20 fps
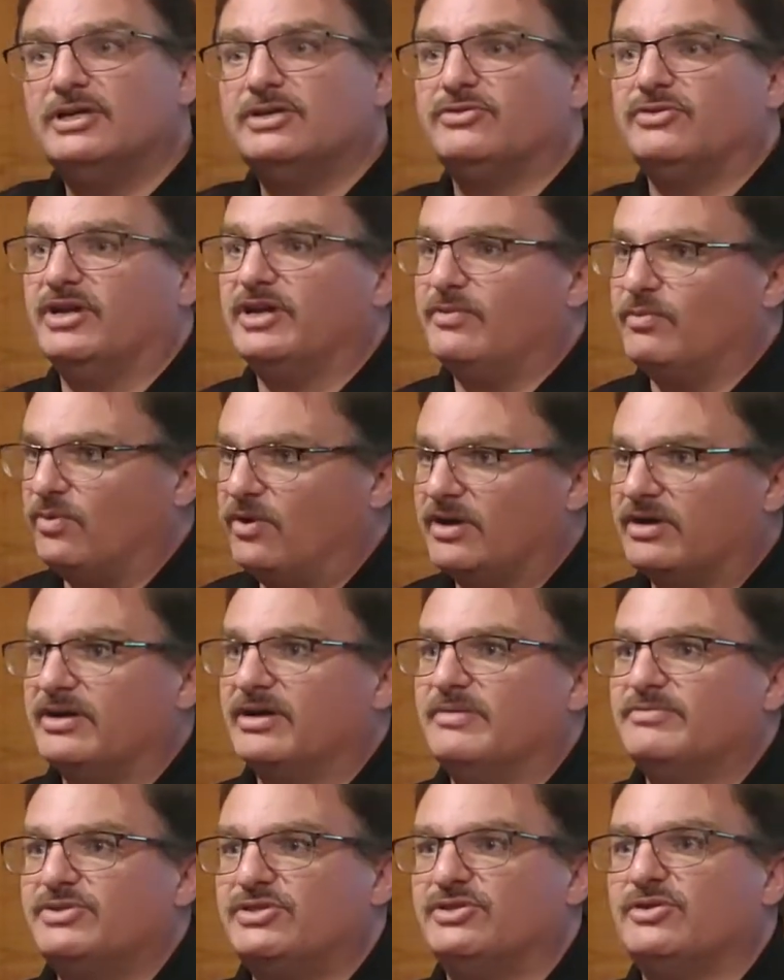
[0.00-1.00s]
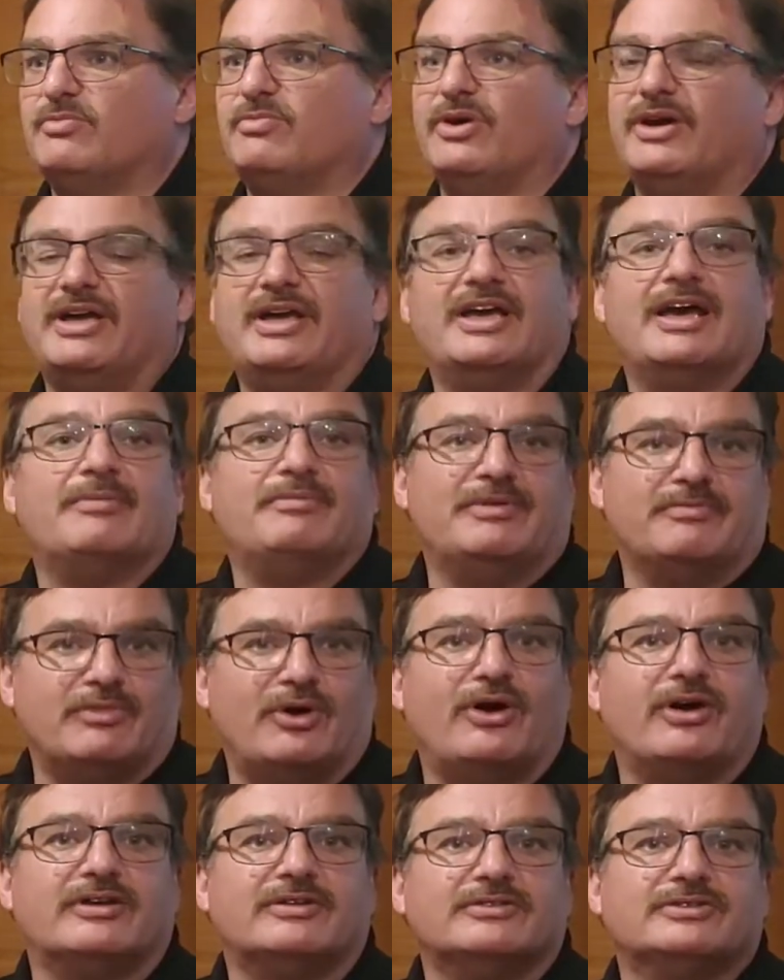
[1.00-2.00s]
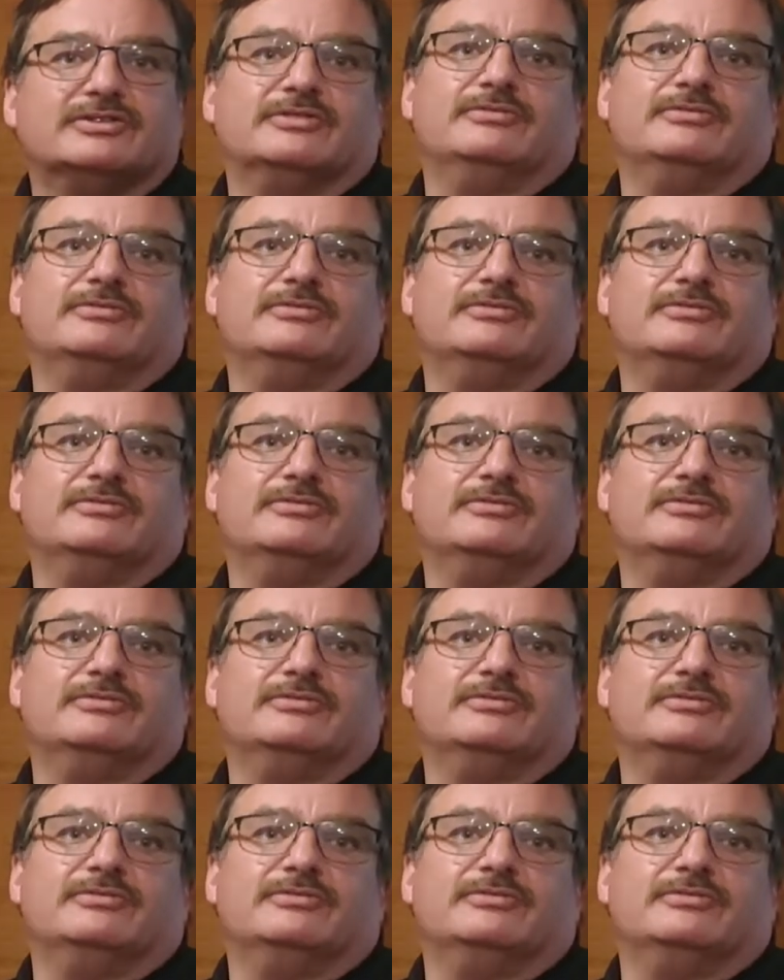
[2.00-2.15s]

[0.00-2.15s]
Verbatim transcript: Drinking water, I'm still bringing up in bottles.